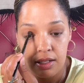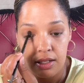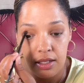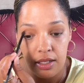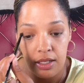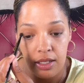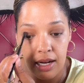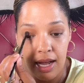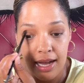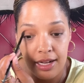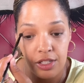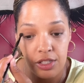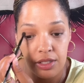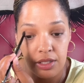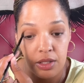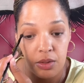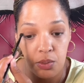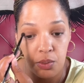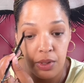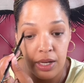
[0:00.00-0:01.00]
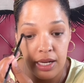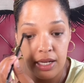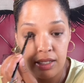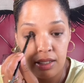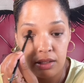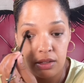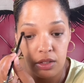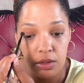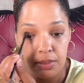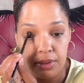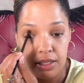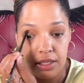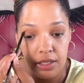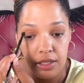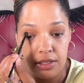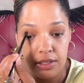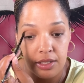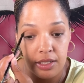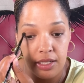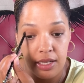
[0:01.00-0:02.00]
It actually rained a little bit here
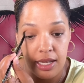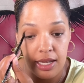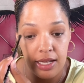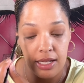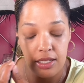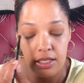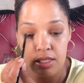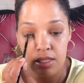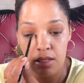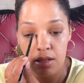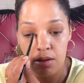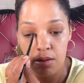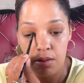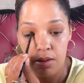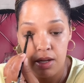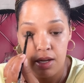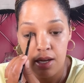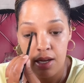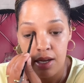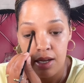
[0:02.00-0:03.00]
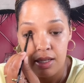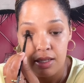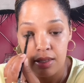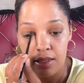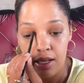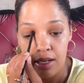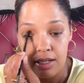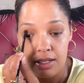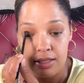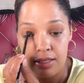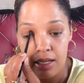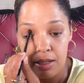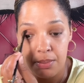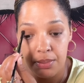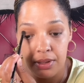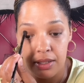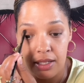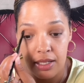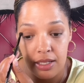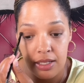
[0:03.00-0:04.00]
today, so that is a
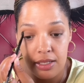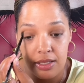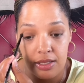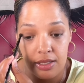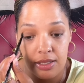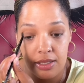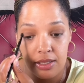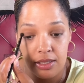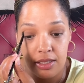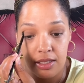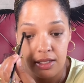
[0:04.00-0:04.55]
plus,